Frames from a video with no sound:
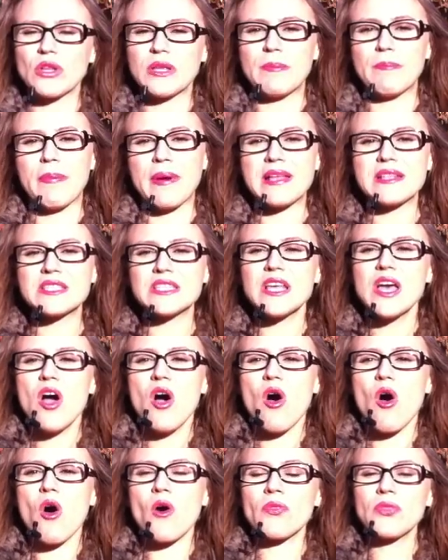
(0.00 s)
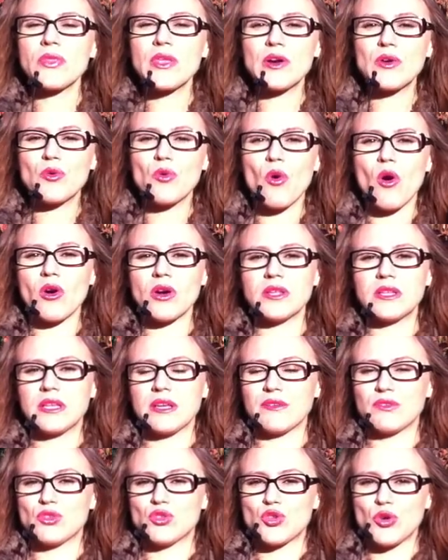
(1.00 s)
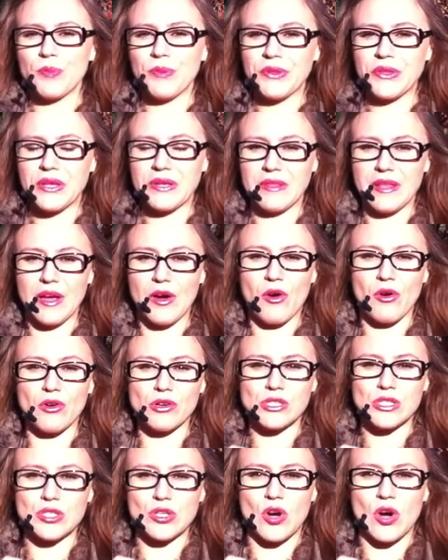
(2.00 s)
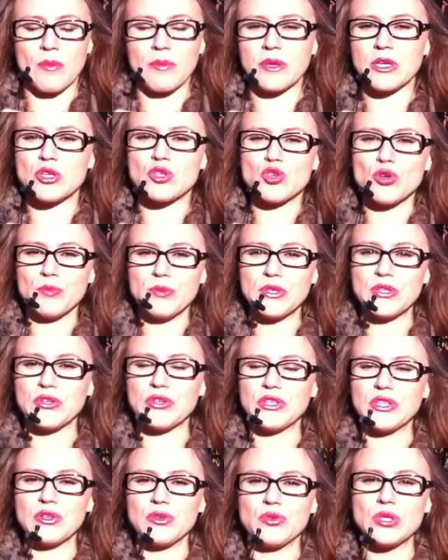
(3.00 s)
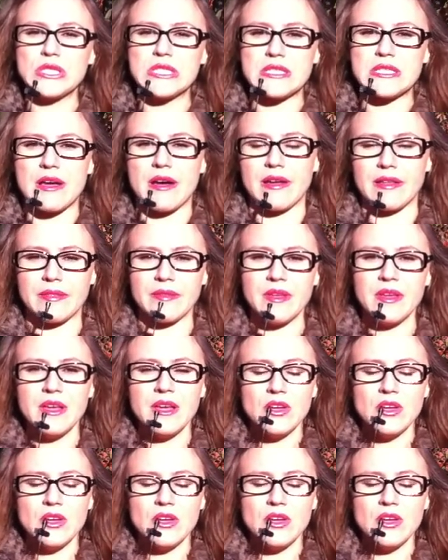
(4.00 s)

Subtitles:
depends on the quality of Jupiter in their horoscope. Is Jupiter in a good sign?